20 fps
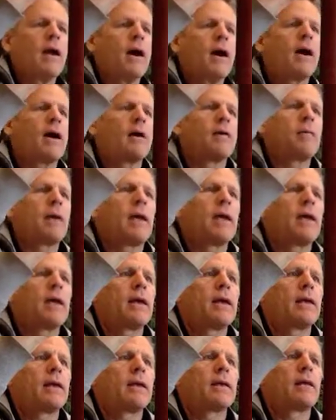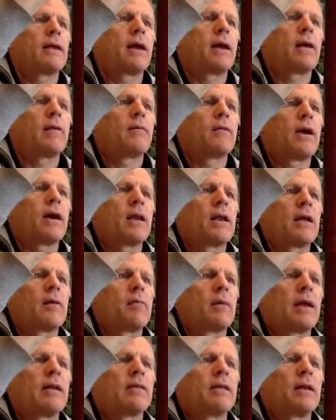and I've got a
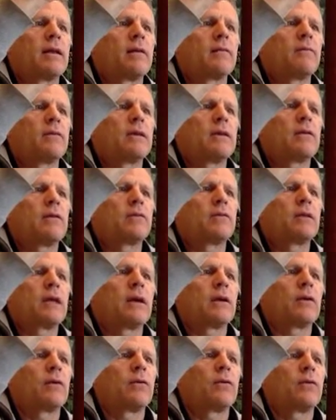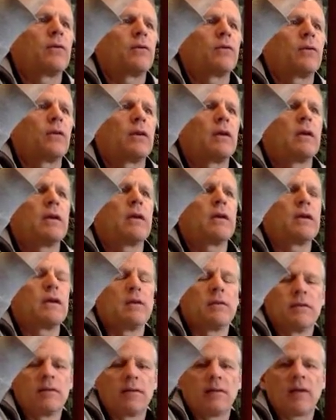magnetic field that goes
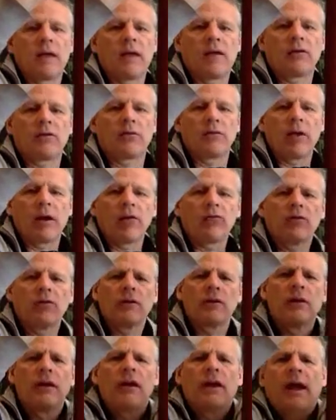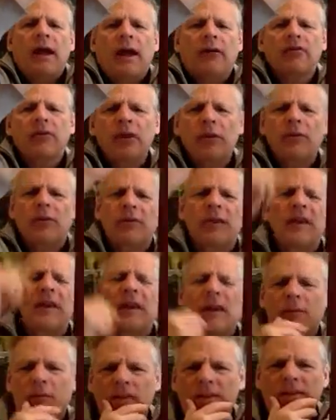in that direction. Actually, I was
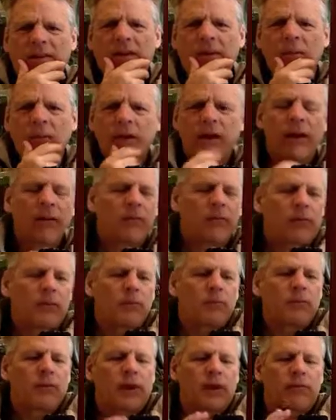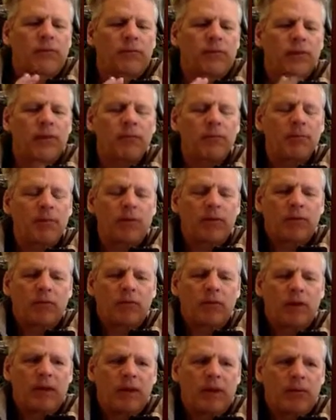thinking about that when I flipped this
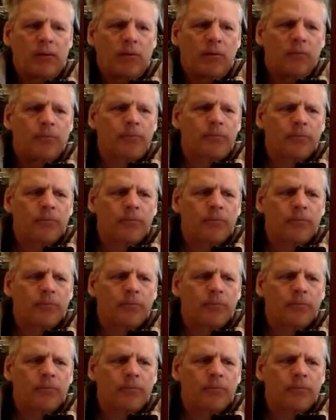video.